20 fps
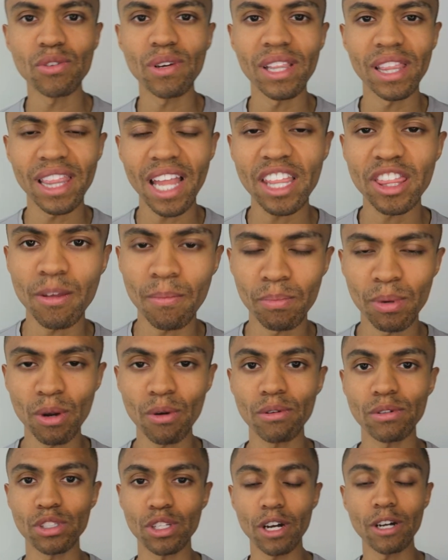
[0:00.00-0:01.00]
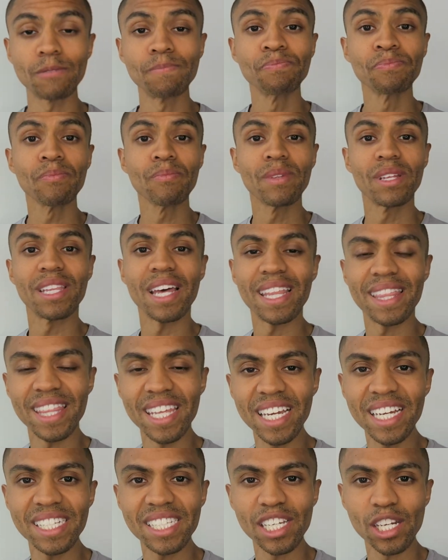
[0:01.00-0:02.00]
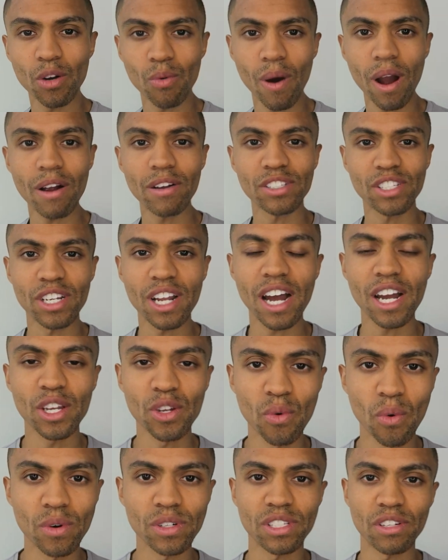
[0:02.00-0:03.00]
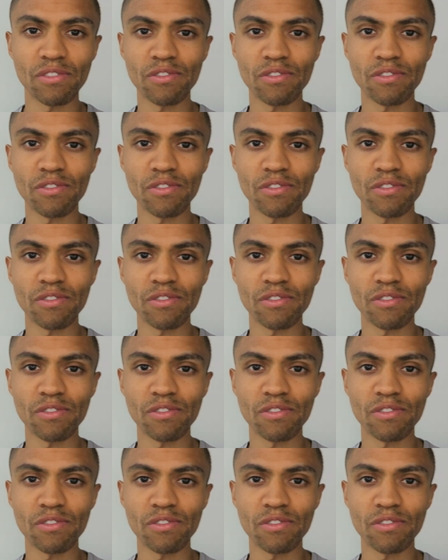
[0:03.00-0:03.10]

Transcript: you can let the bureaus know that these inquiries are not yours.